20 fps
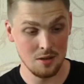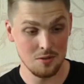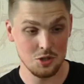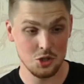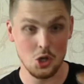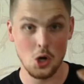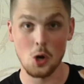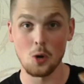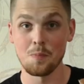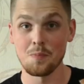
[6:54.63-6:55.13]

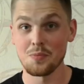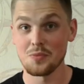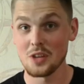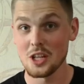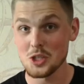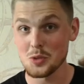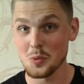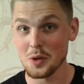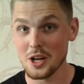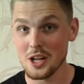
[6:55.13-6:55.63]
So
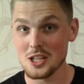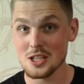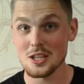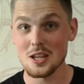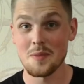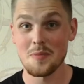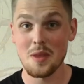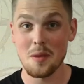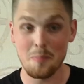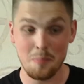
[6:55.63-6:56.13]
this one is
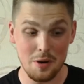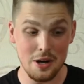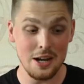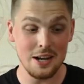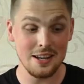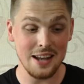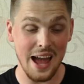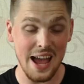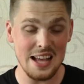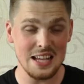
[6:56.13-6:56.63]
pretty
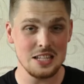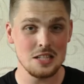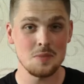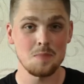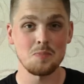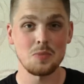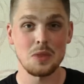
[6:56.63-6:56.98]
nice,